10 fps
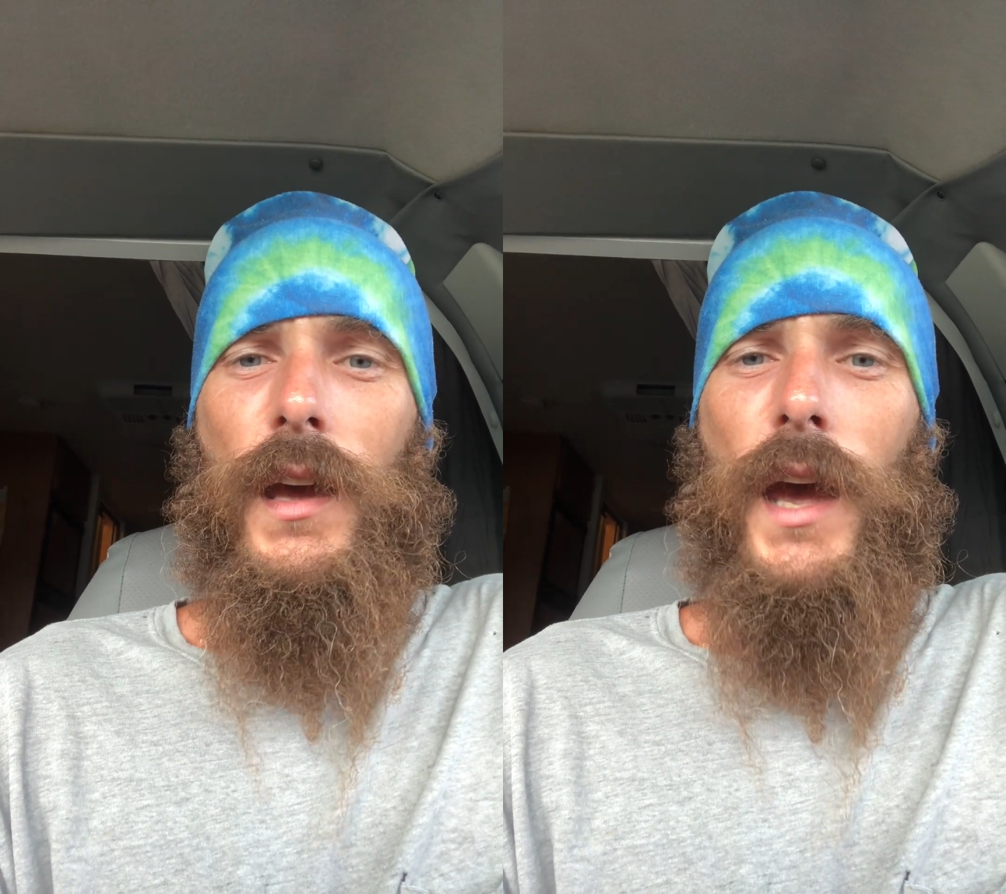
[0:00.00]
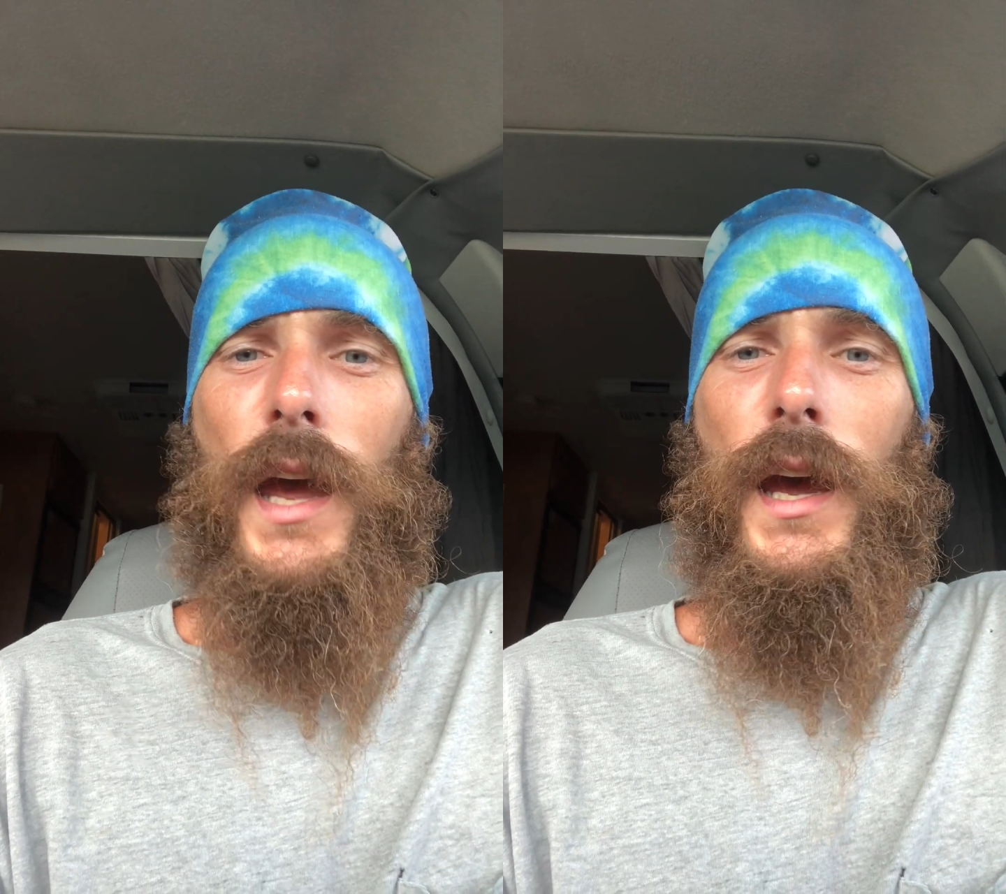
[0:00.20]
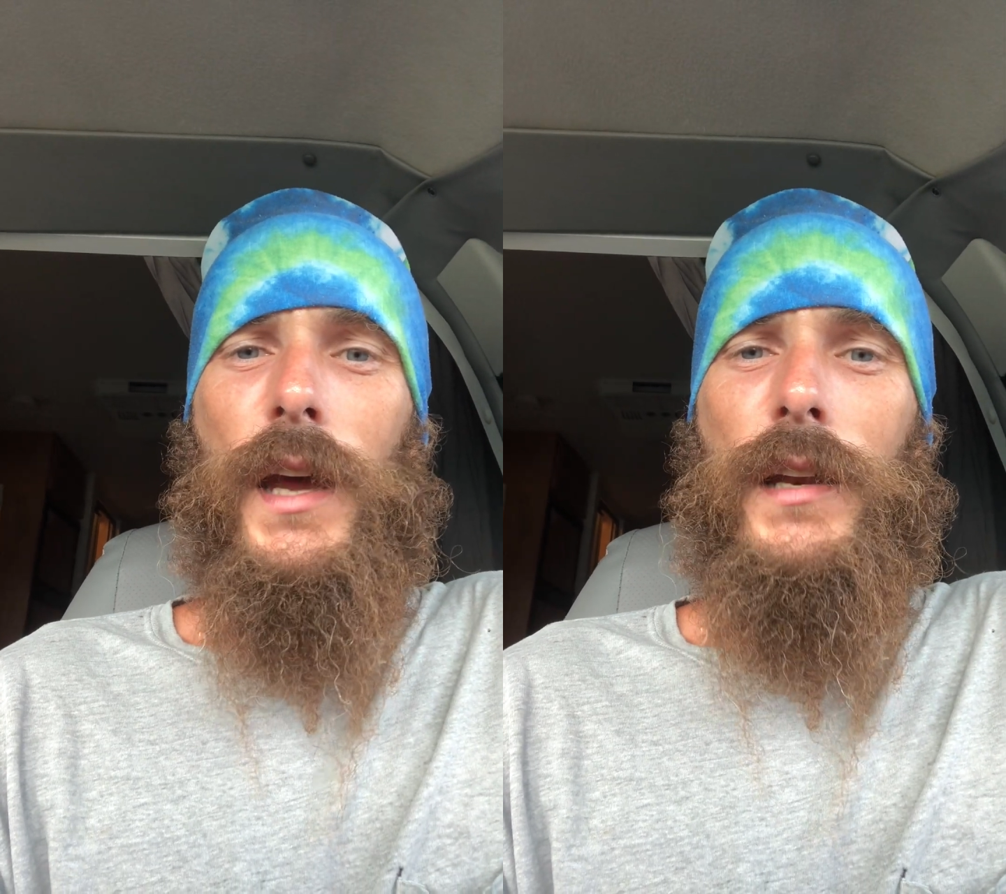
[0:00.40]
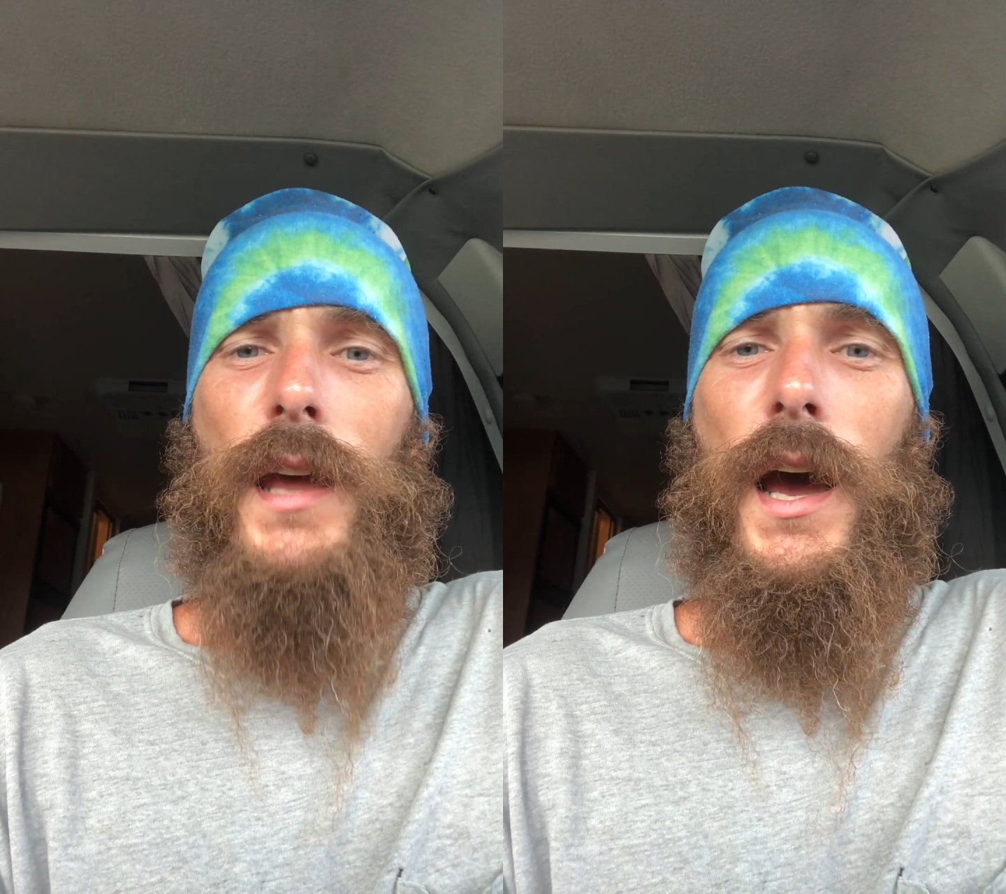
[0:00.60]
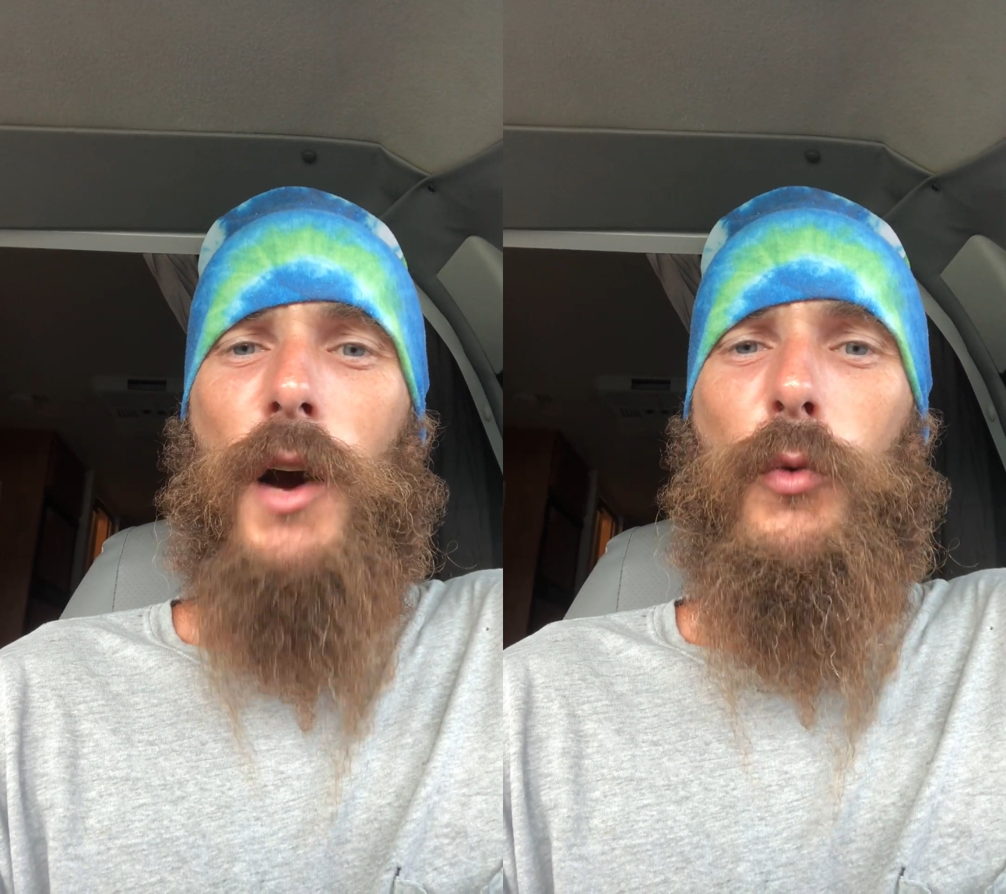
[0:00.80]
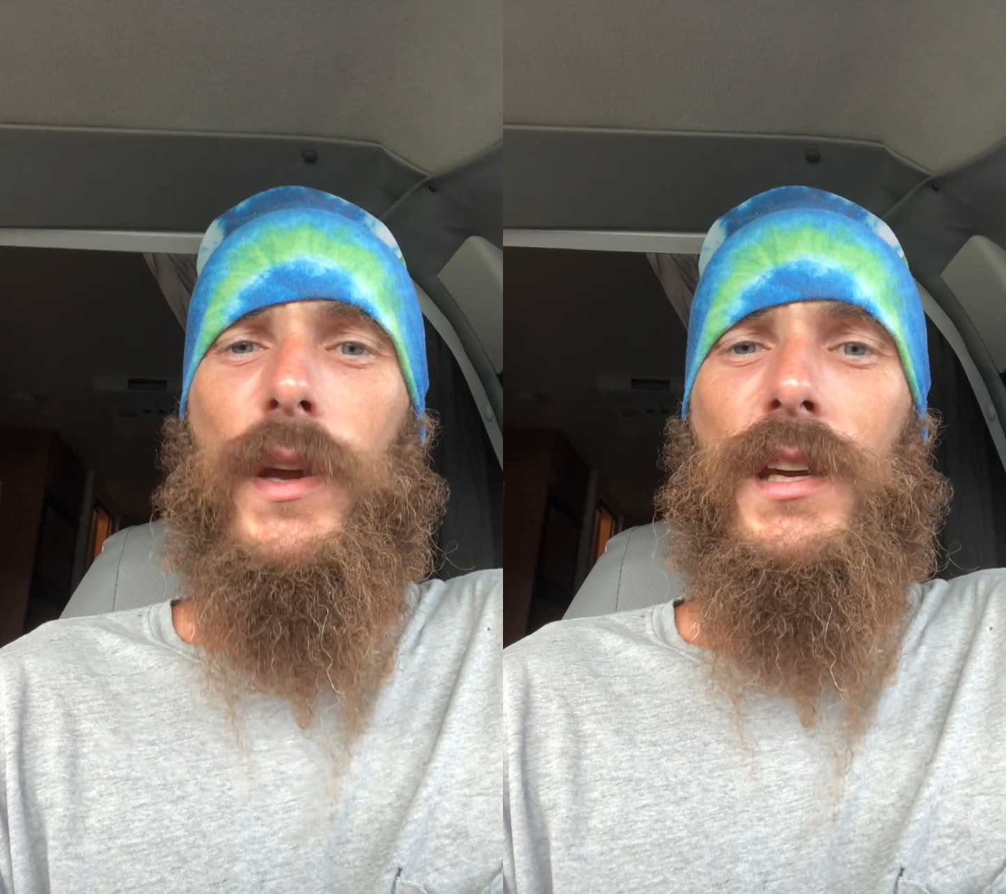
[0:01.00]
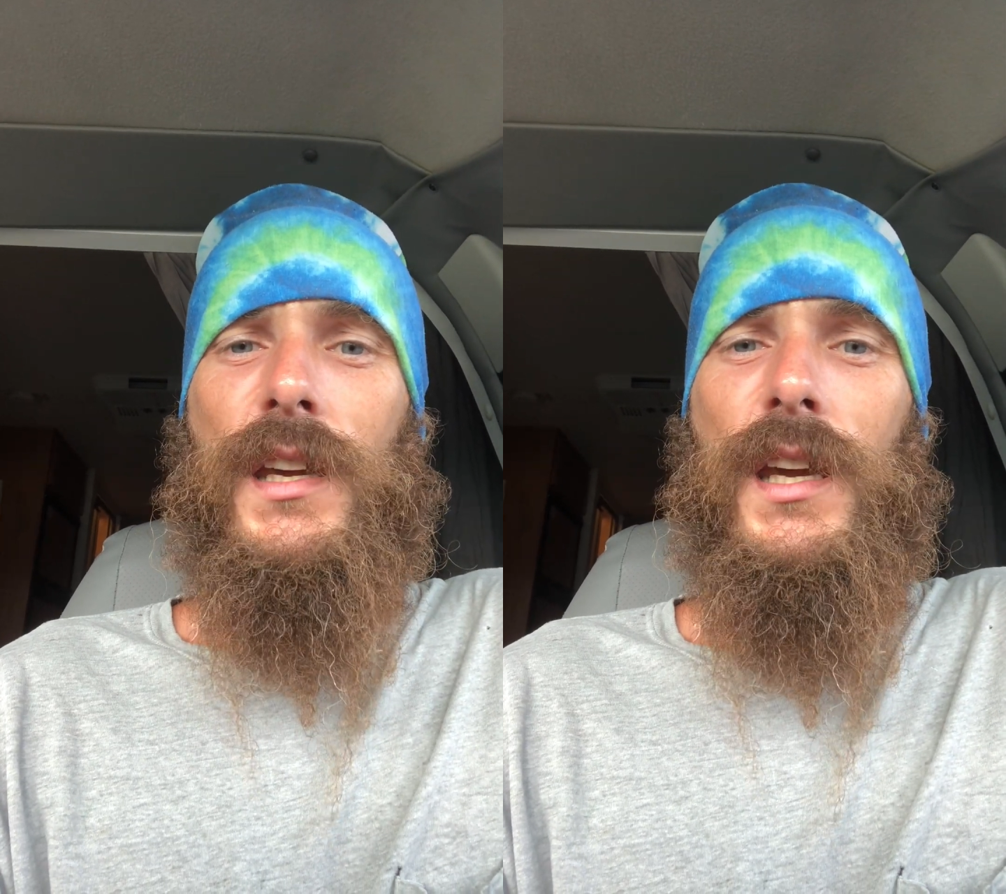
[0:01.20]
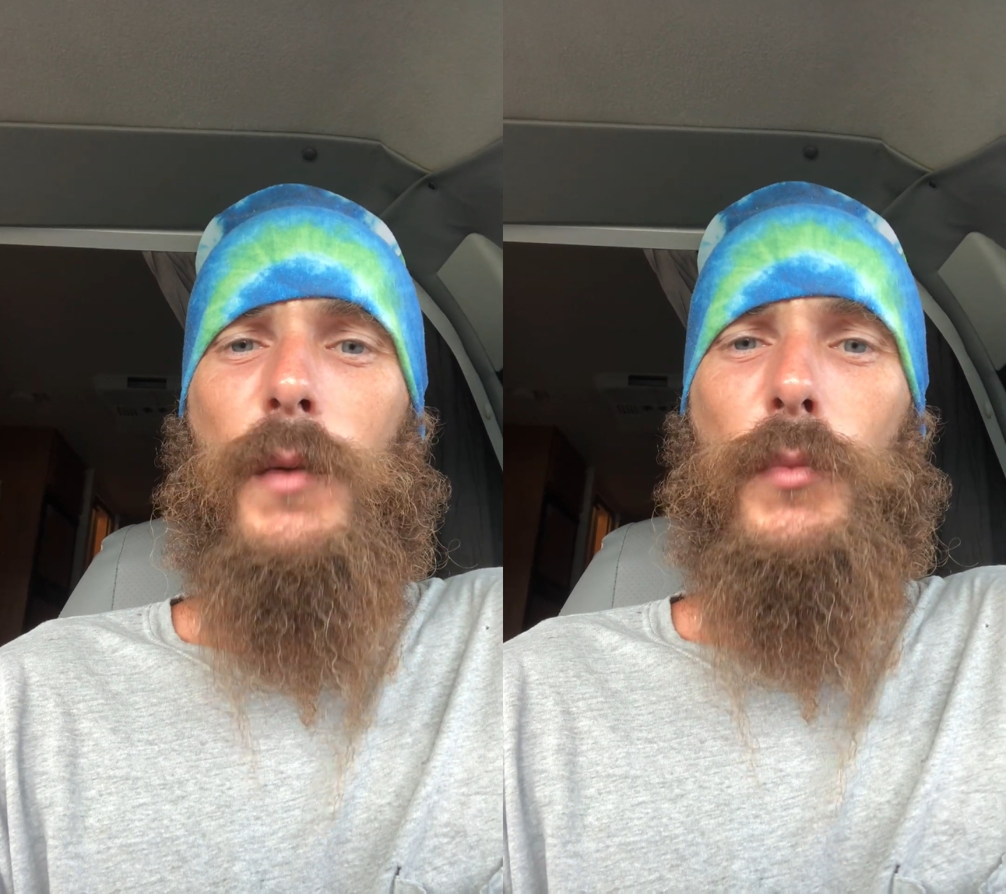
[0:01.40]
and how we
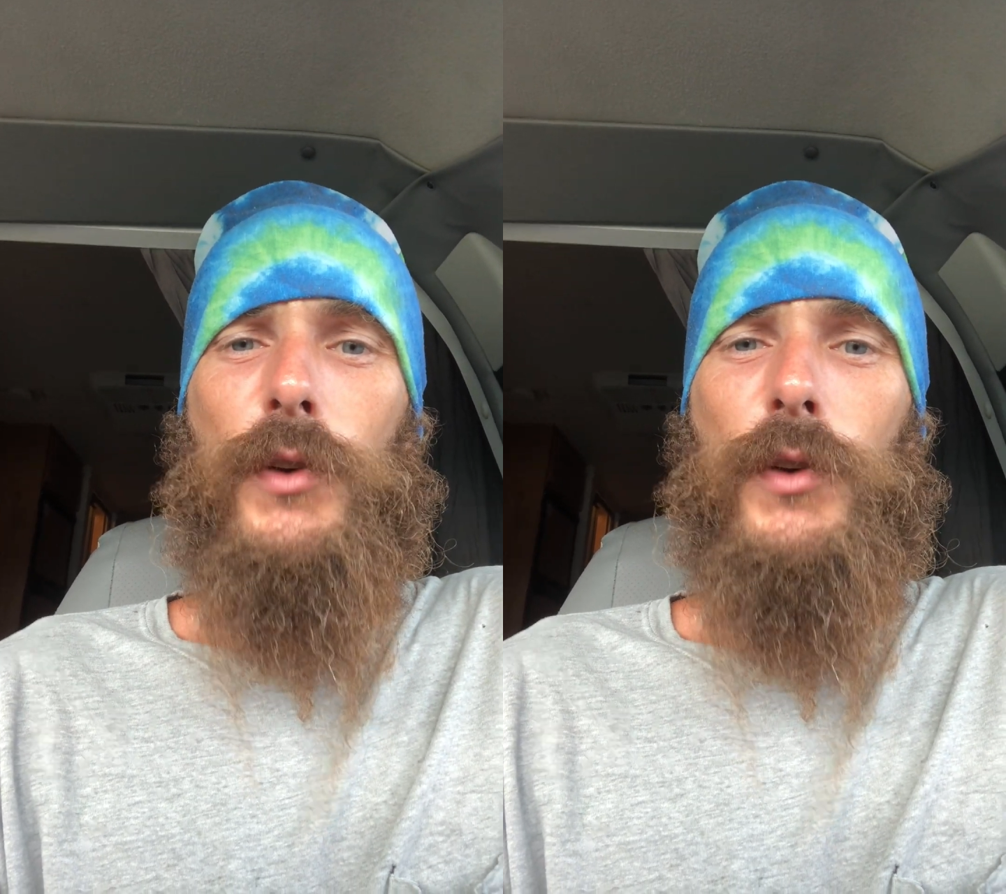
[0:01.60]
keep